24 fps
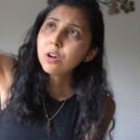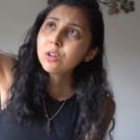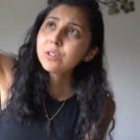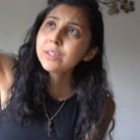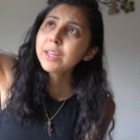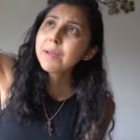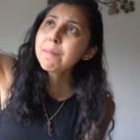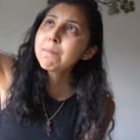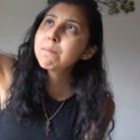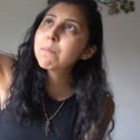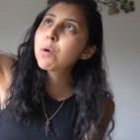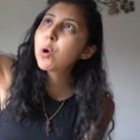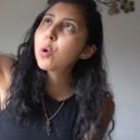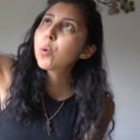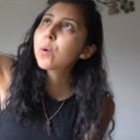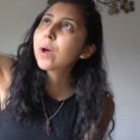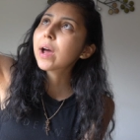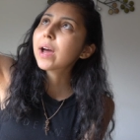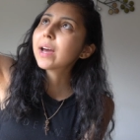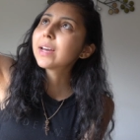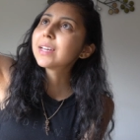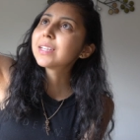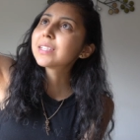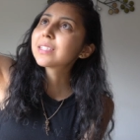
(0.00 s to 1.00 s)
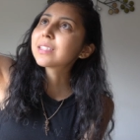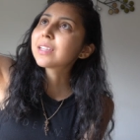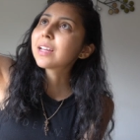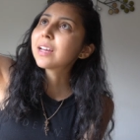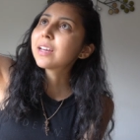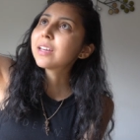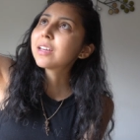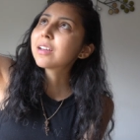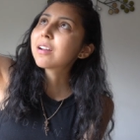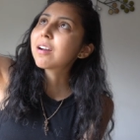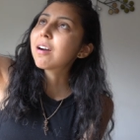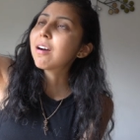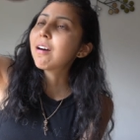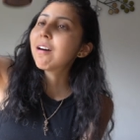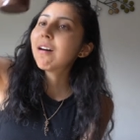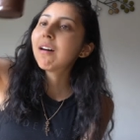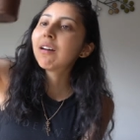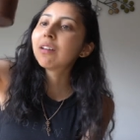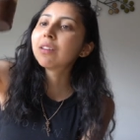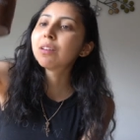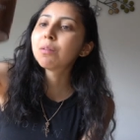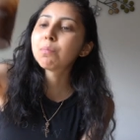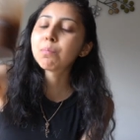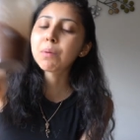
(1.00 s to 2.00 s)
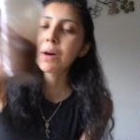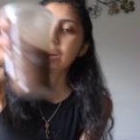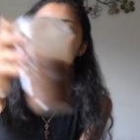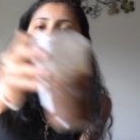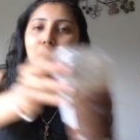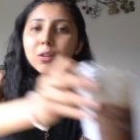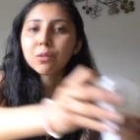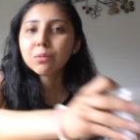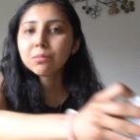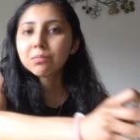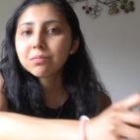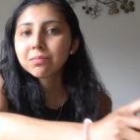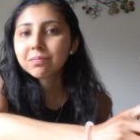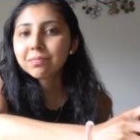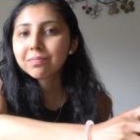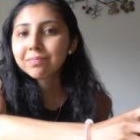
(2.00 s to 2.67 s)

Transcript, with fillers: All the mocha is like on the bottom.